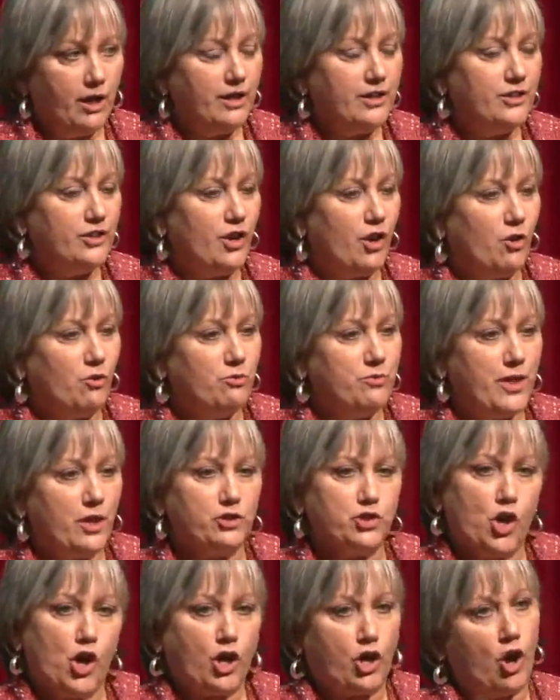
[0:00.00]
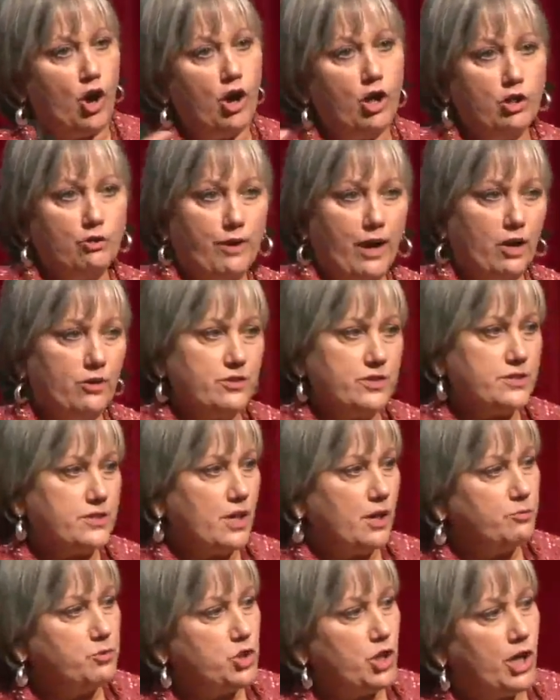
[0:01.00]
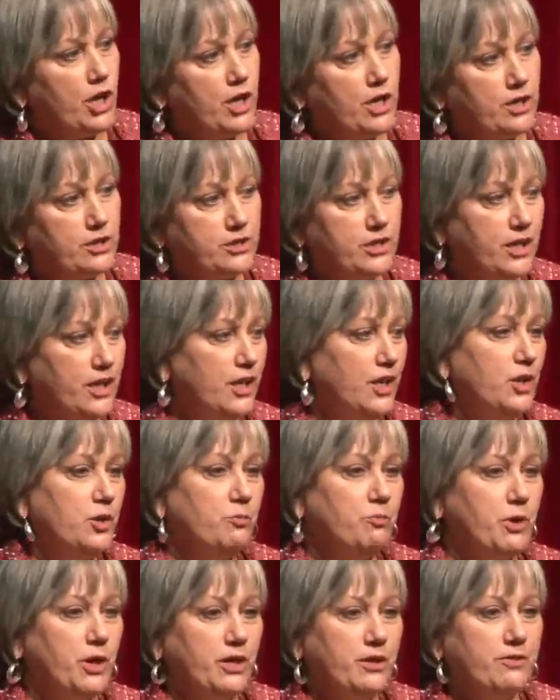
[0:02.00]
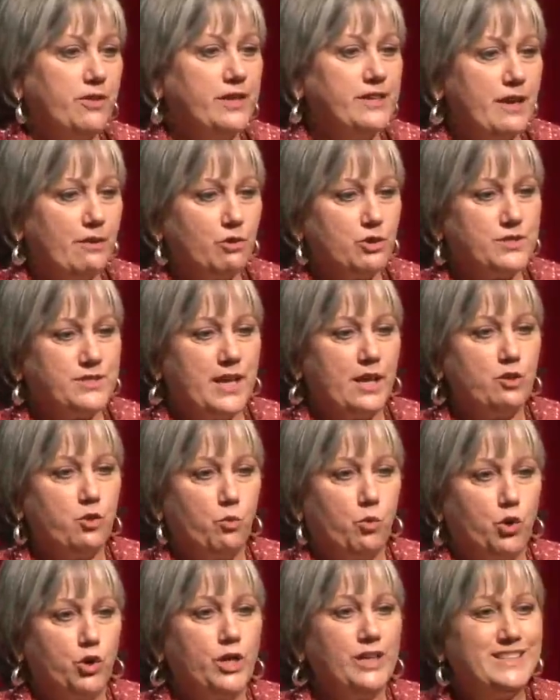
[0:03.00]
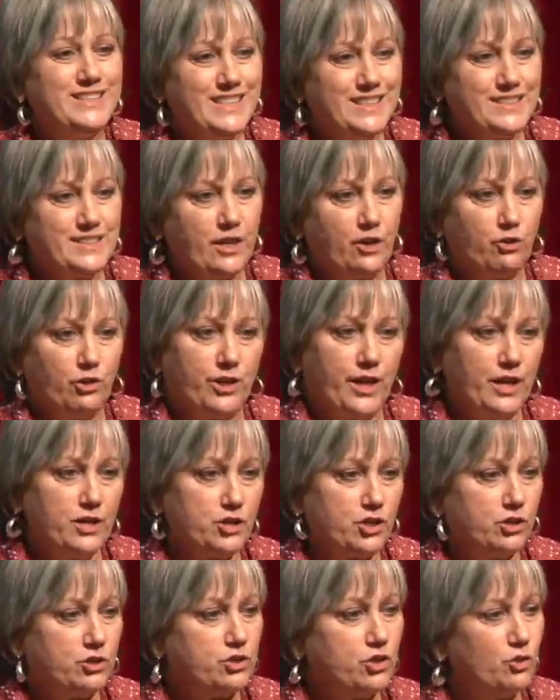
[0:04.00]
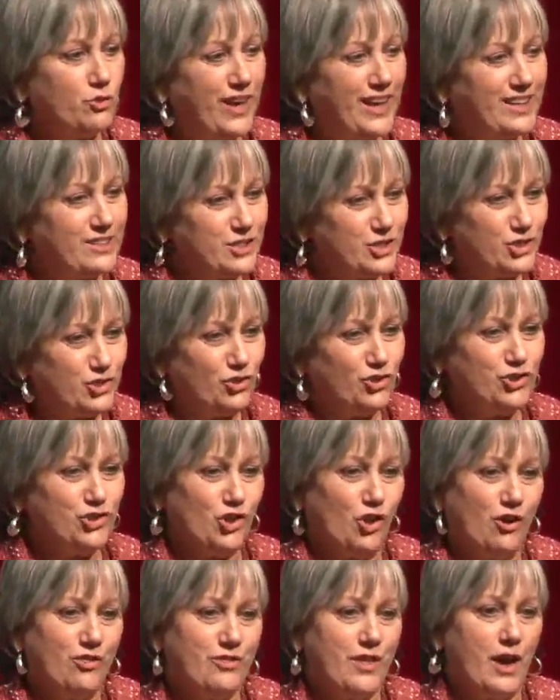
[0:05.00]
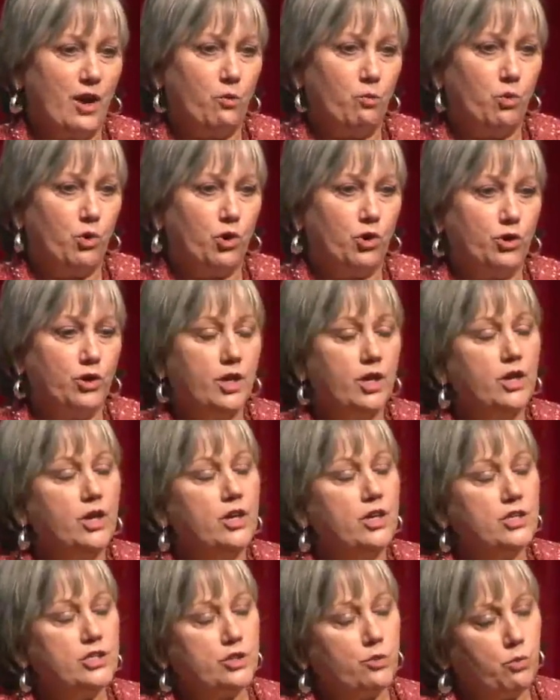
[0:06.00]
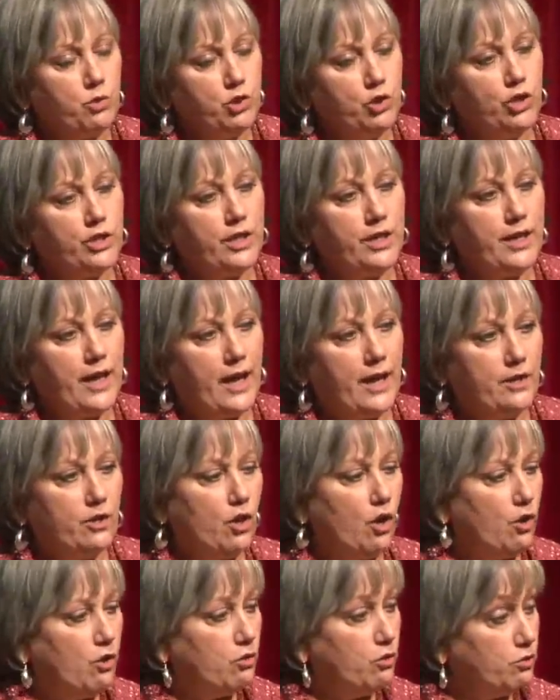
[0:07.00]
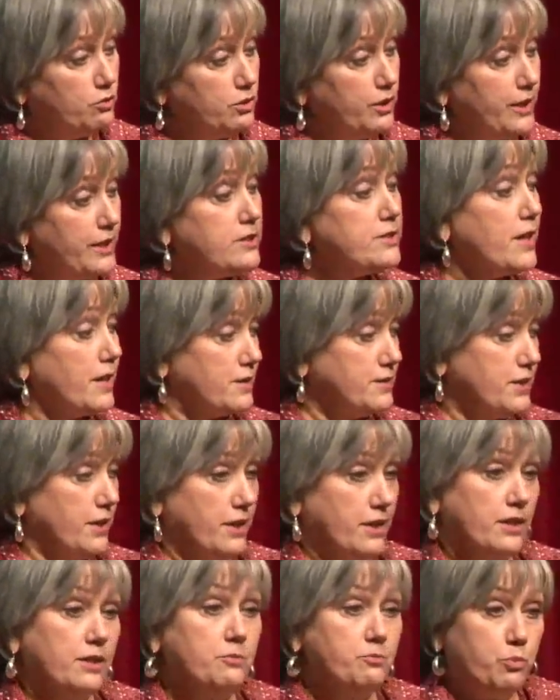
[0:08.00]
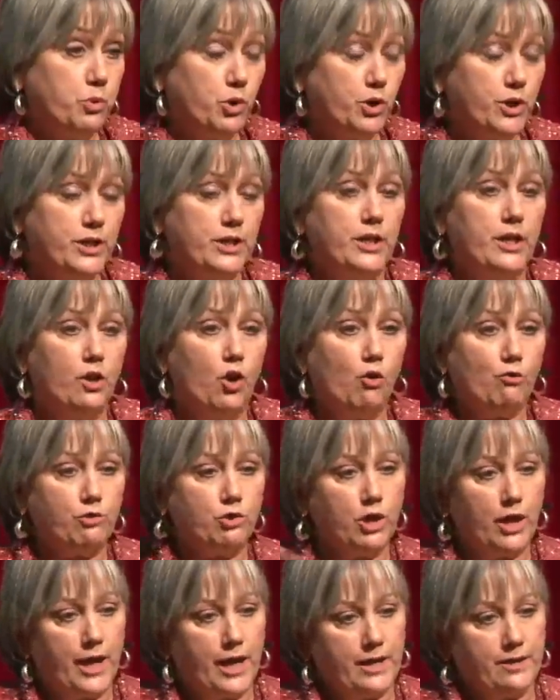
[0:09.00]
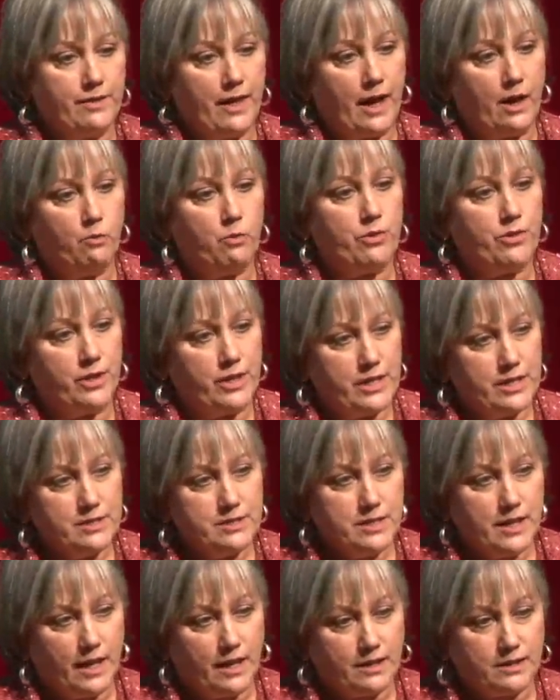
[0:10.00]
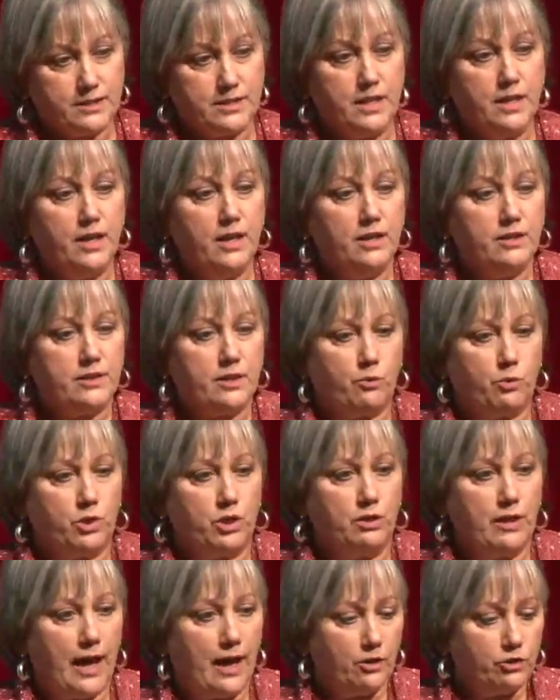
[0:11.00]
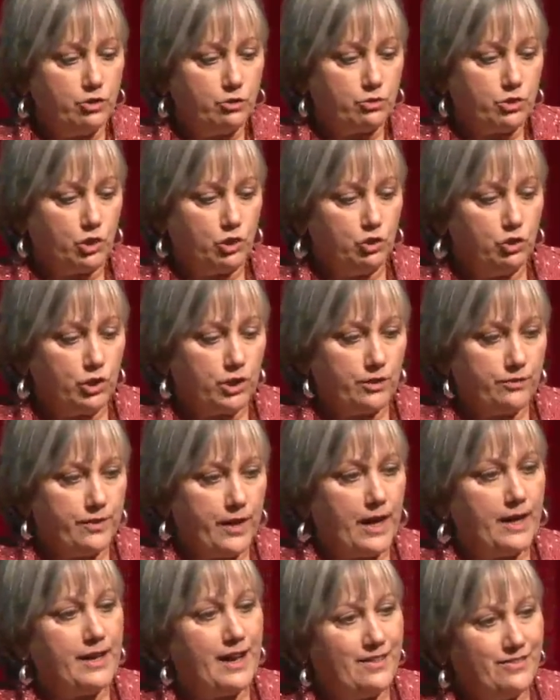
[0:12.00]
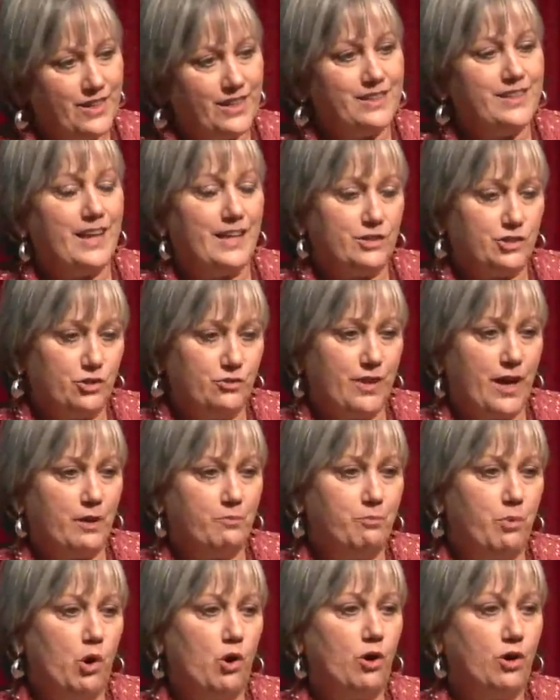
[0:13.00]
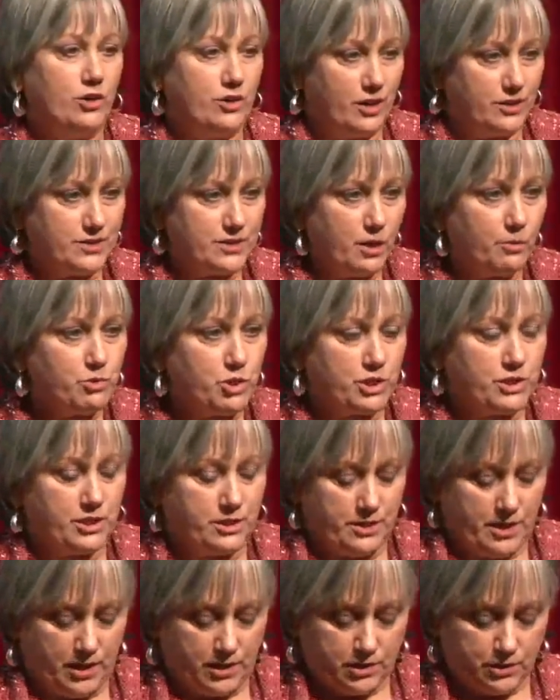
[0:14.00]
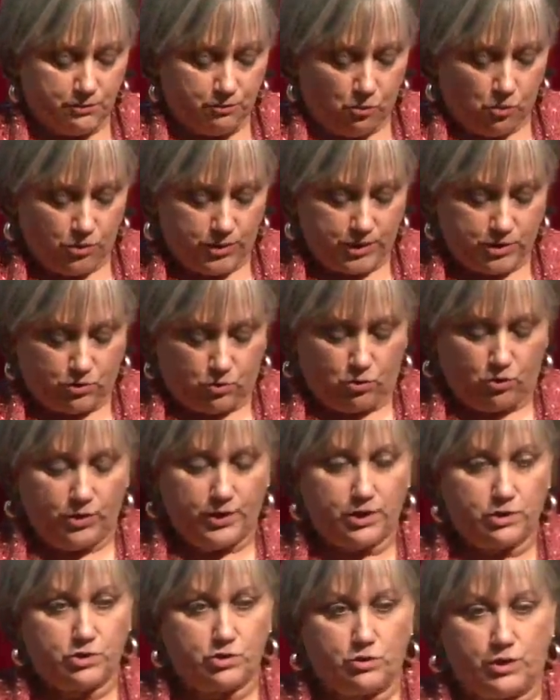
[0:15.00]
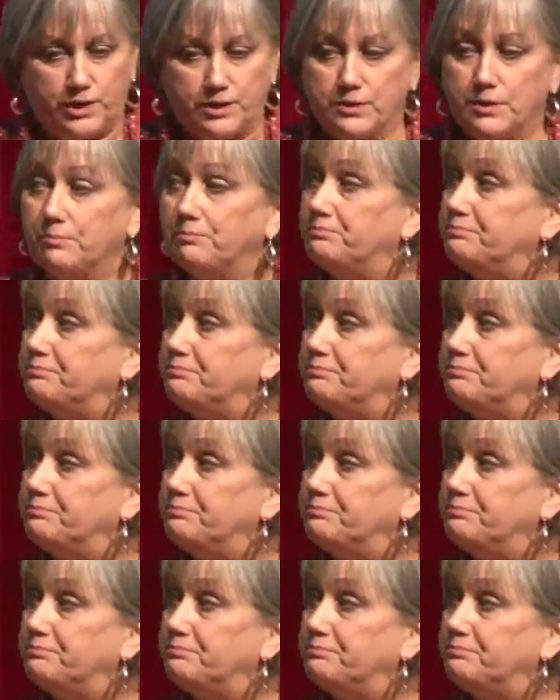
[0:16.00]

You know, they'll talk all around the subject, but they never say the word desegregation, so you can't search on that word. So we're looking at indexing, putting it, overlaying that with an index that would allow you to look at that and then get to that part, a subject index for these oral histories.